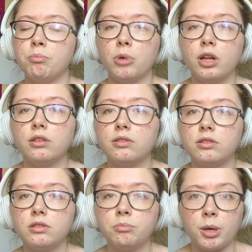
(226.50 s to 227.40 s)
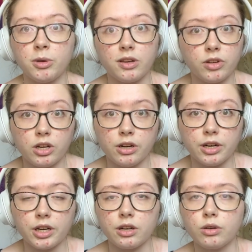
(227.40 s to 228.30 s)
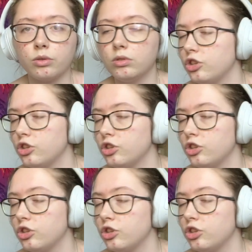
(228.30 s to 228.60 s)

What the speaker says: months, maybe a year ago,